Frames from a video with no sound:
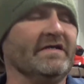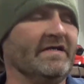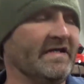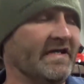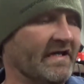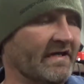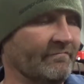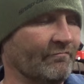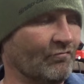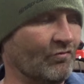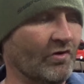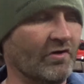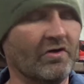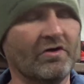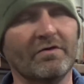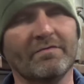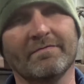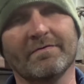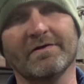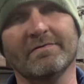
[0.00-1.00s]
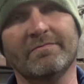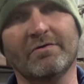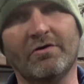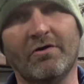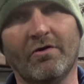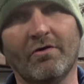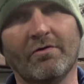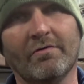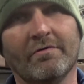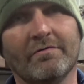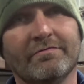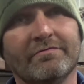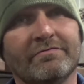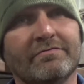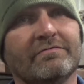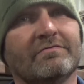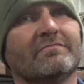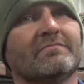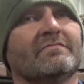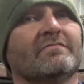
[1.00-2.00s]
it will rub a hole,
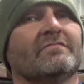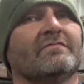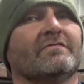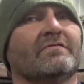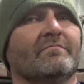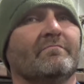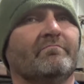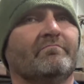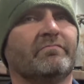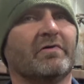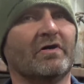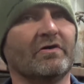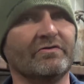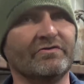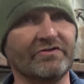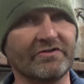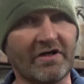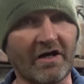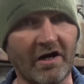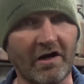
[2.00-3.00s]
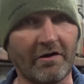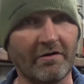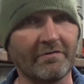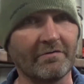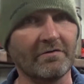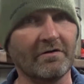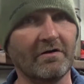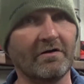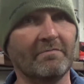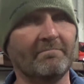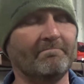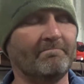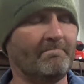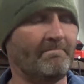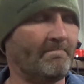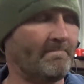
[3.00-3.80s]
burn your car up.